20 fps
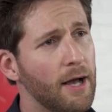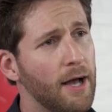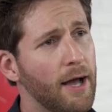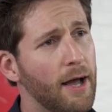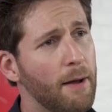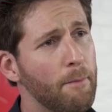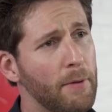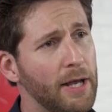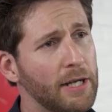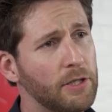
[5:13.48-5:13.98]

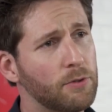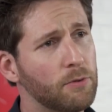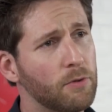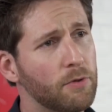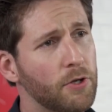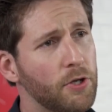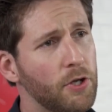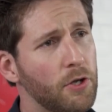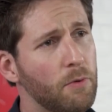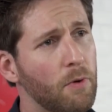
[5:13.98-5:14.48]
and make sure
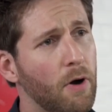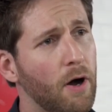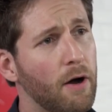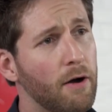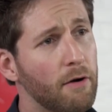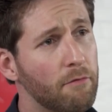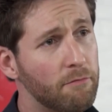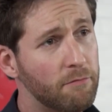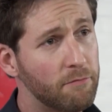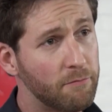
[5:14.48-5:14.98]
that you are
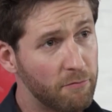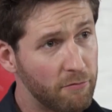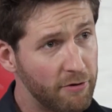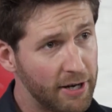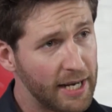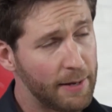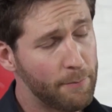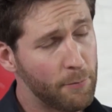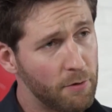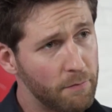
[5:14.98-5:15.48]

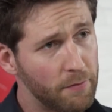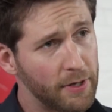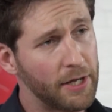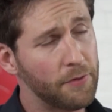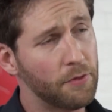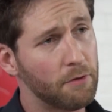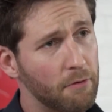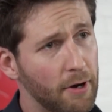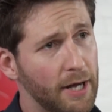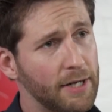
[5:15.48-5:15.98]
really moving
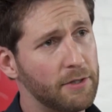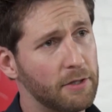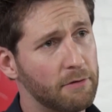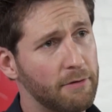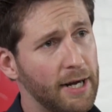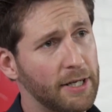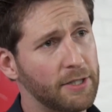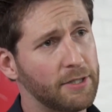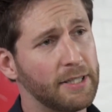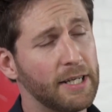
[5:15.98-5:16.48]
in the right
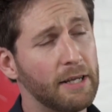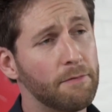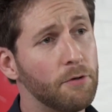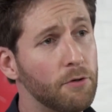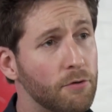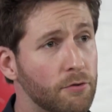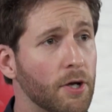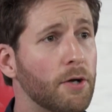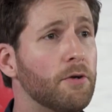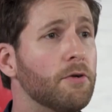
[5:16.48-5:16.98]
direction. If
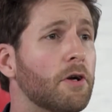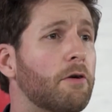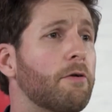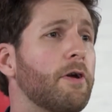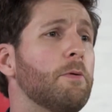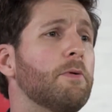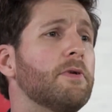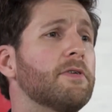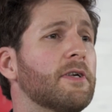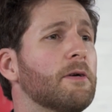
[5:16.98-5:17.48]
you don't
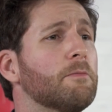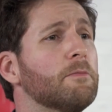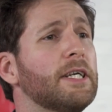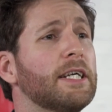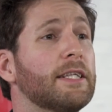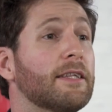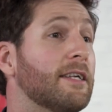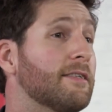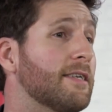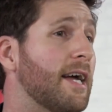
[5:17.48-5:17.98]
agree with
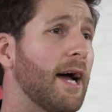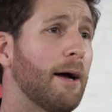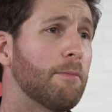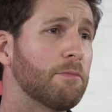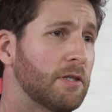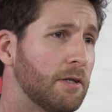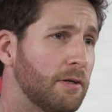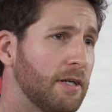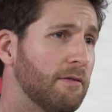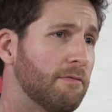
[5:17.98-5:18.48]
something, that's
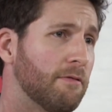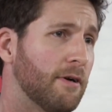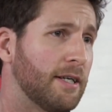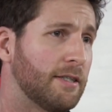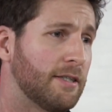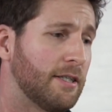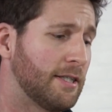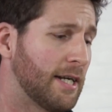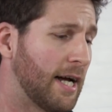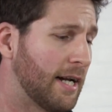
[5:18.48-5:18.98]
absolutely fine
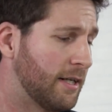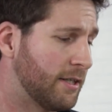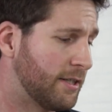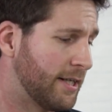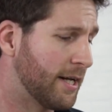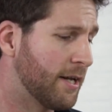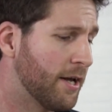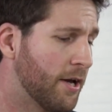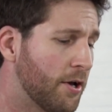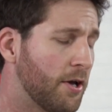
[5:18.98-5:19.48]
to challenge
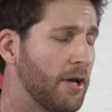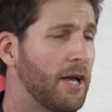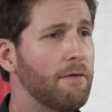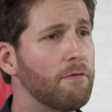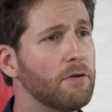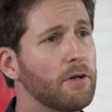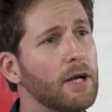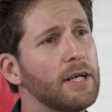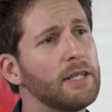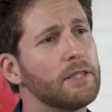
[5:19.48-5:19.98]
it. You have
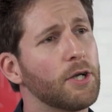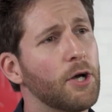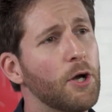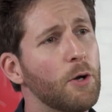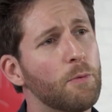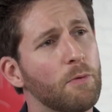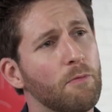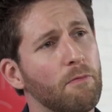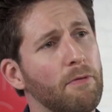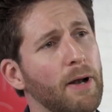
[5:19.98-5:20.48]
a nice
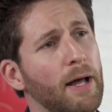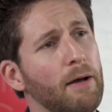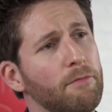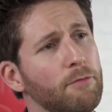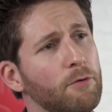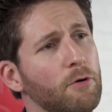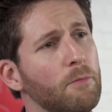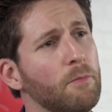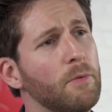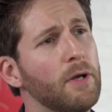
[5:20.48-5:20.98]
open
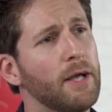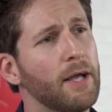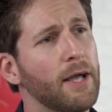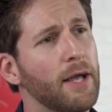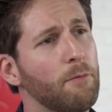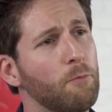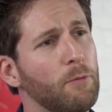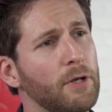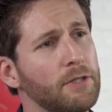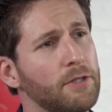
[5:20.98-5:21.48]
platform
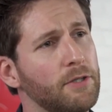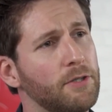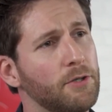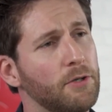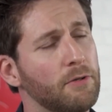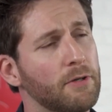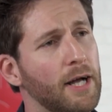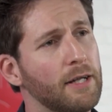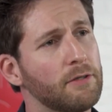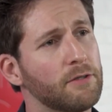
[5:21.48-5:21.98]
in which to
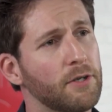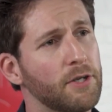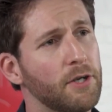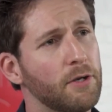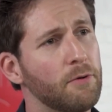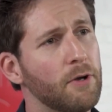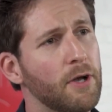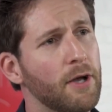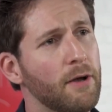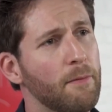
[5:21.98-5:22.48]
do that, so
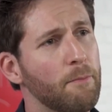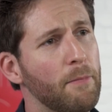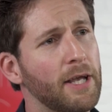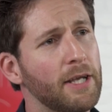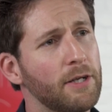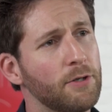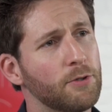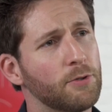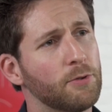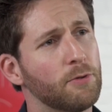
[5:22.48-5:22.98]
you're
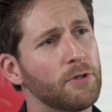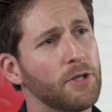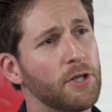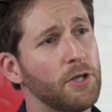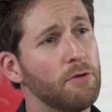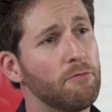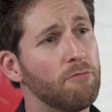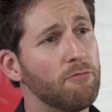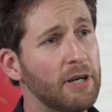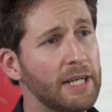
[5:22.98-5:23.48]
making sure that
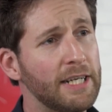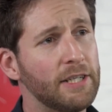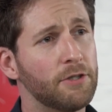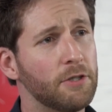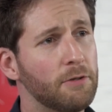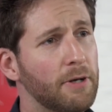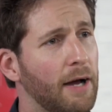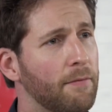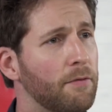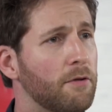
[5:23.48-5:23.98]
you really
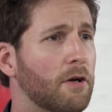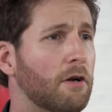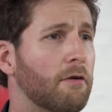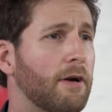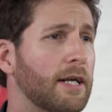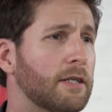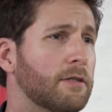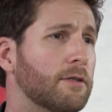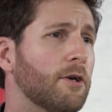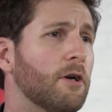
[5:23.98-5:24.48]
do have the
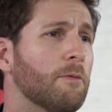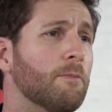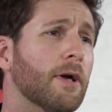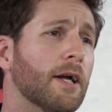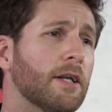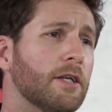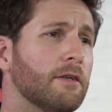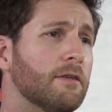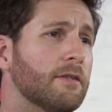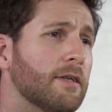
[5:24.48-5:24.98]
correct scope
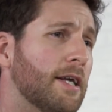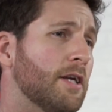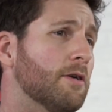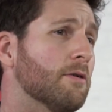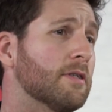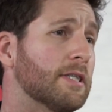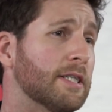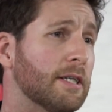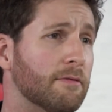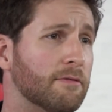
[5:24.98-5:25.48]
and you set
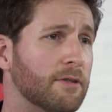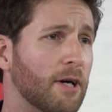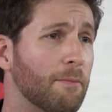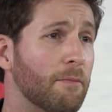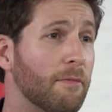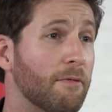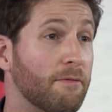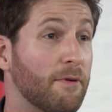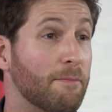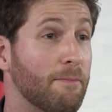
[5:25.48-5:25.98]
yourselves
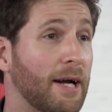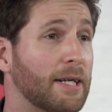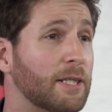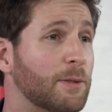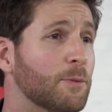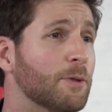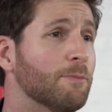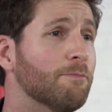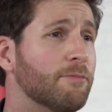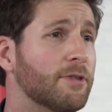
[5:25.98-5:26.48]
up for
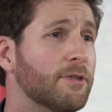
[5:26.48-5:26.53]
maximum